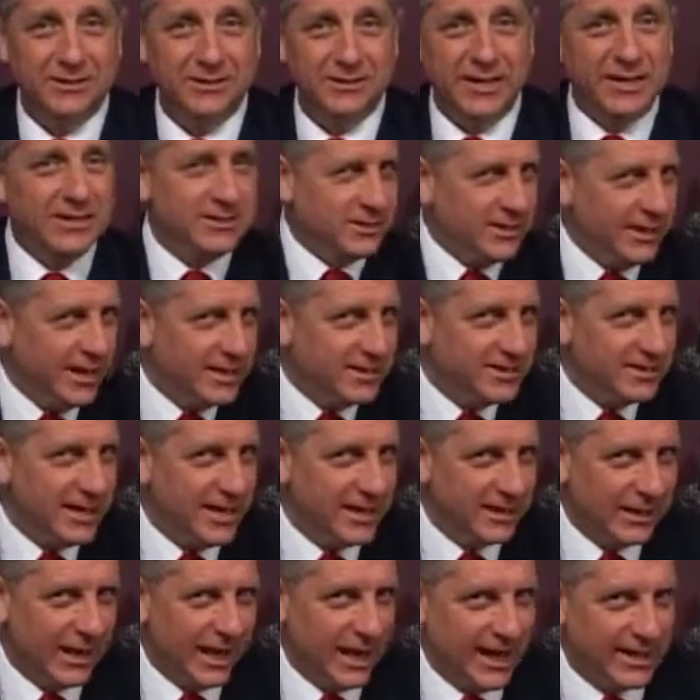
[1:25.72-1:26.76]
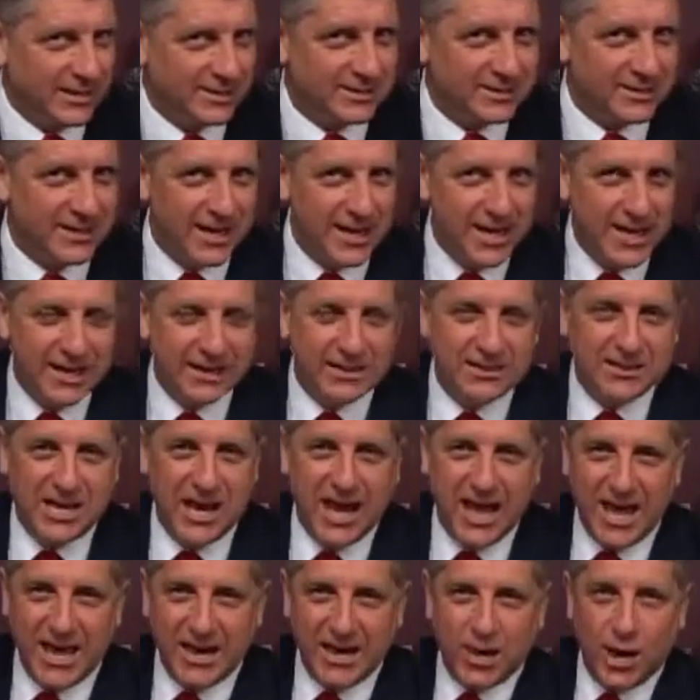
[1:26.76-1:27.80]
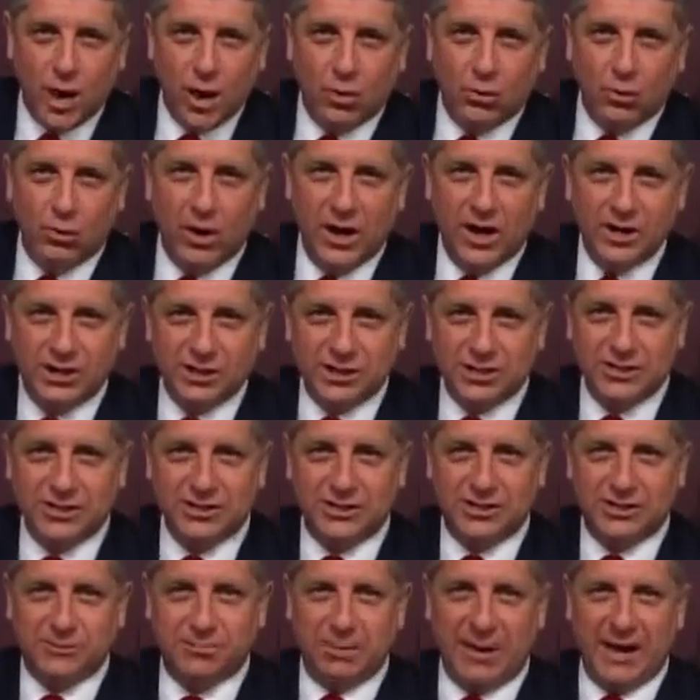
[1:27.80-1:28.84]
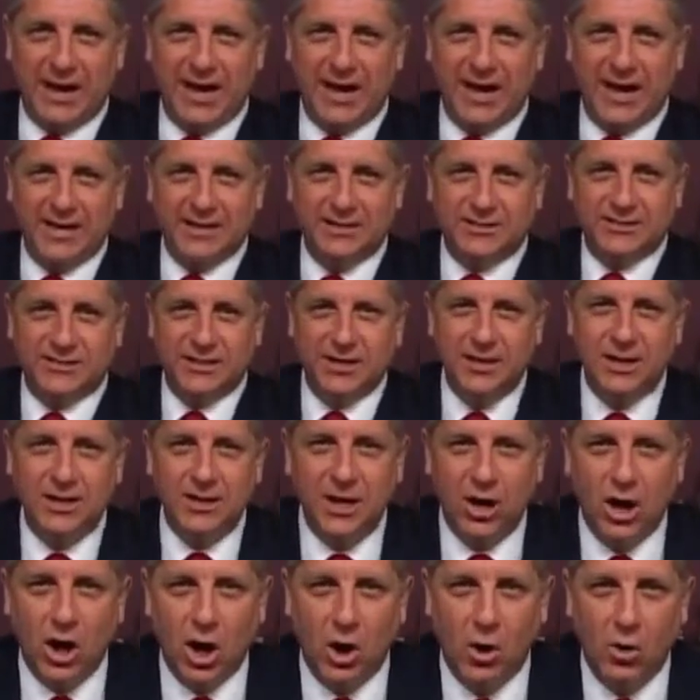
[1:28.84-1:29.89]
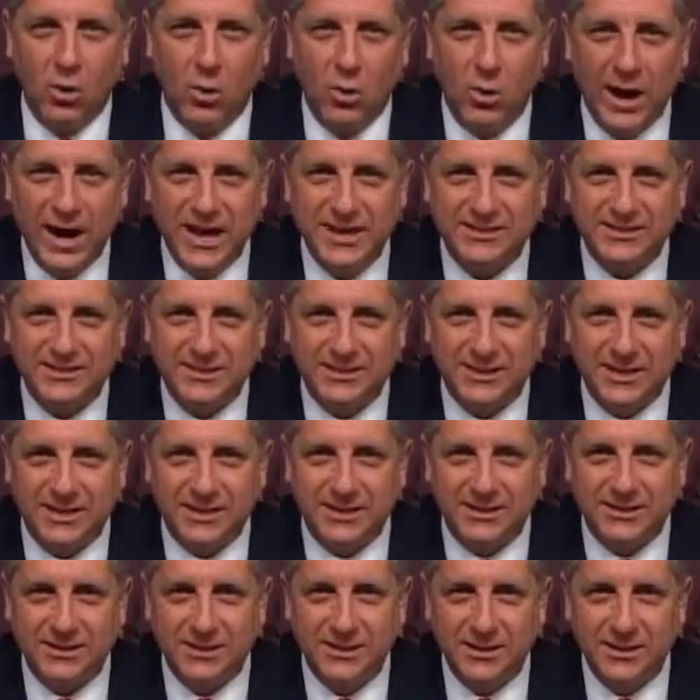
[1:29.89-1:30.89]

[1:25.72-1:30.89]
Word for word: In today's headlines, 10 Russian spies arrested.